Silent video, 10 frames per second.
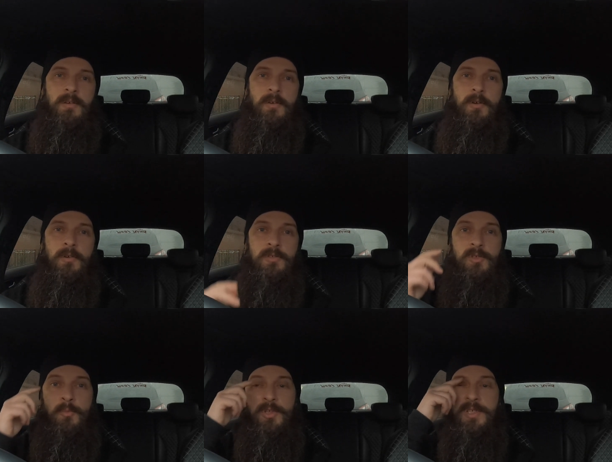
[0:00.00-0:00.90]
Uh,
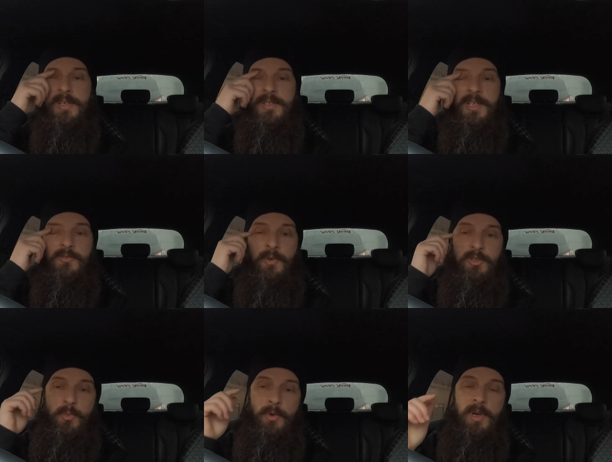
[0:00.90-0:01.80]
somebody has asked, for
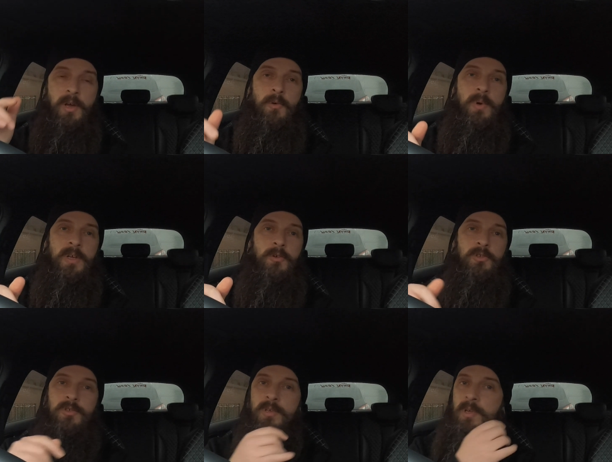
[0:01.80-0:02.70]
example, how I
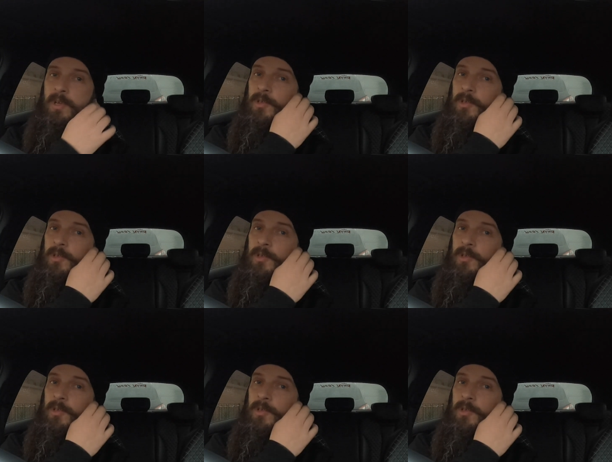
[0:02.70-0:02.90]
got